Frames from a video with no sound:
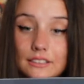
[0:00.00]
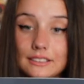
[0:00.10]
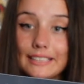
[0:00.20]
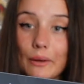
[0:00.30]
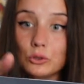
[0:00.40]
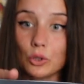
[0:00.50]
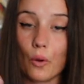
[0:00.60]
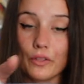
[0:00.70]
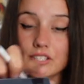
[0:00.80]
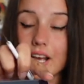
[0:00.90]
seals
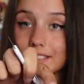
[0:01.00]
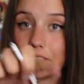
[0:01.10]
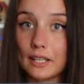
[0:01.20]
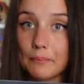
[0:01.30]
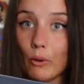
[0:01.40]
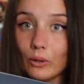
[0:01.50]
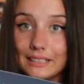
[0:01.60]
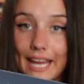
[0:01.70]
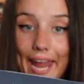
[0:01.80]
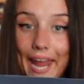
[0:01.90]
on the sides of the box
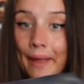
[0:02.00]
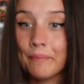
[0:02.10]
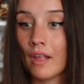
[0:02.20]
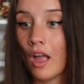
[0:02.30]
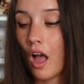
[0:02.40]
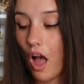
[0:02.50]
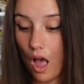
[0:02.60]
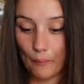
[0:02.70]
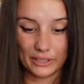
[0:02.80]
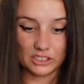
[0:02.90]
here,
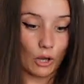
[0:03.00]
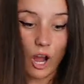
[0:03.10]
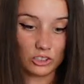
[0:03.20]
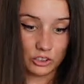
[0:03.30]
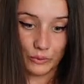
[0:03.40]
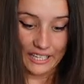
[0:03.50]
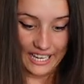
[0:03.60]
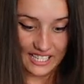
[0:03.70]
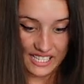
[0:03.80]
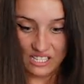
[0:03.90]
um, which are just really
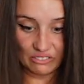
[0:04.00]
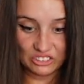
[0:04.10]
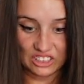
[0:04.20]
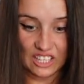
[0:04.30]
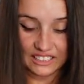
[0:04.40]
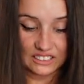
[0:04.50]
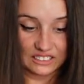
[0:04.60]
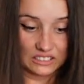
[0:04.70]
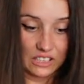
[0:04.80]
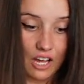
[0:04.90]
easy enough to kind of
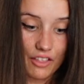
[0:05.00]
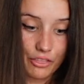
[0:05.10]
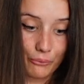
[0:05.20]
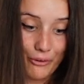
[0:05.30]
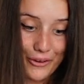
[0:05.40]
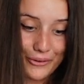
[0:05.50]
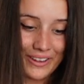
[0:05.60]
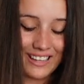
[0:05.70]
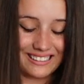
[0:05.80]
just cut through.